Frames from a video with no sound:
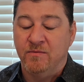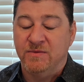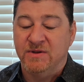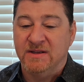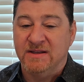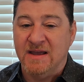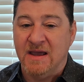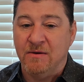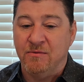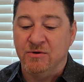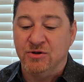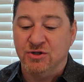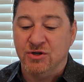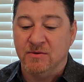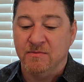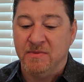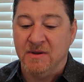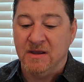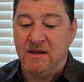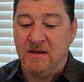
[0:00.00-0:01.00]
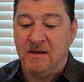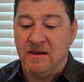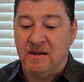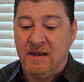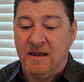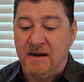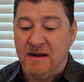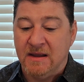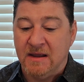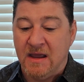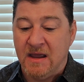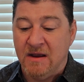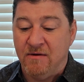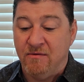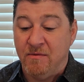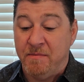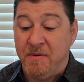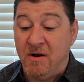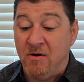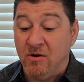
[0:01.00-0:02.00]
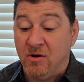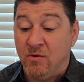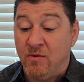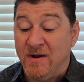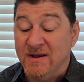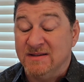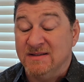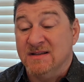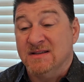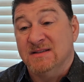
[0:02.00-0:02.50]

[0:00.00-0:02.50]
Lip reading: today we should be getting a repair request